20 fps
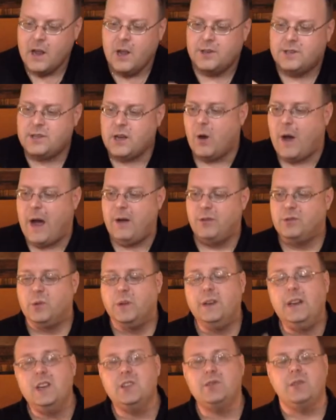So I was
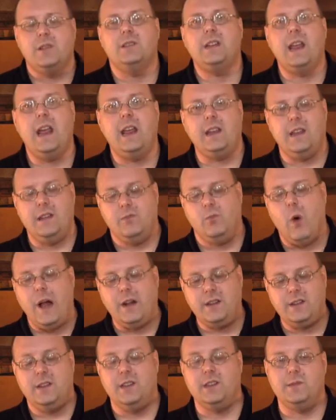really interested in taking in
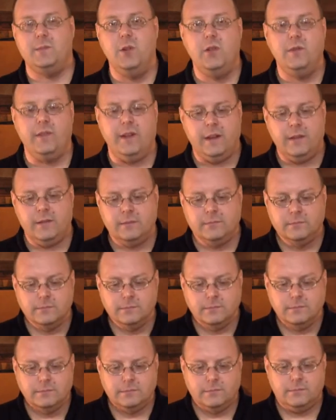watching this movie
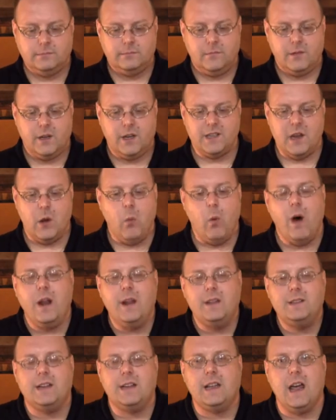because I
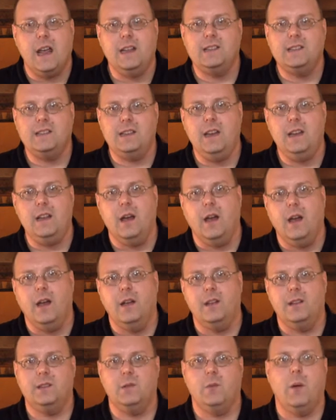wanted to kind of see
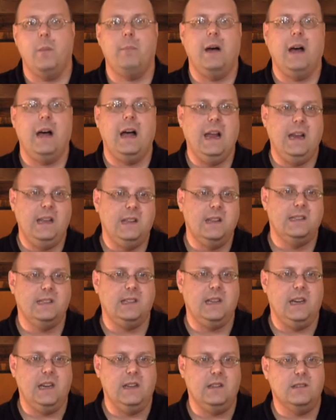a, a somewhat behind the
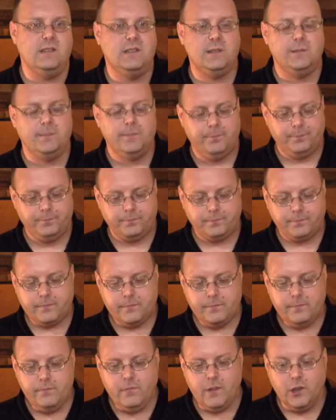scenes
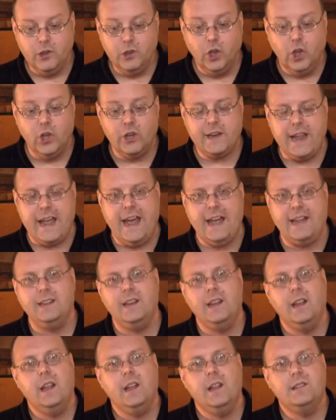look
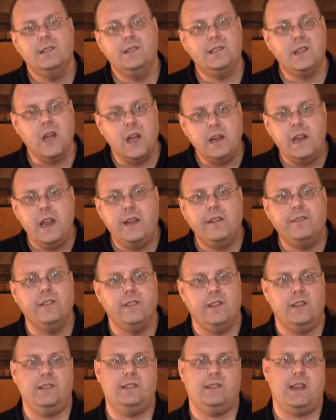at studying
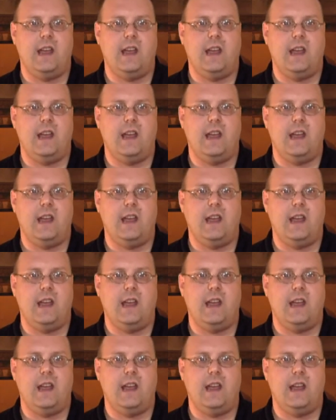for this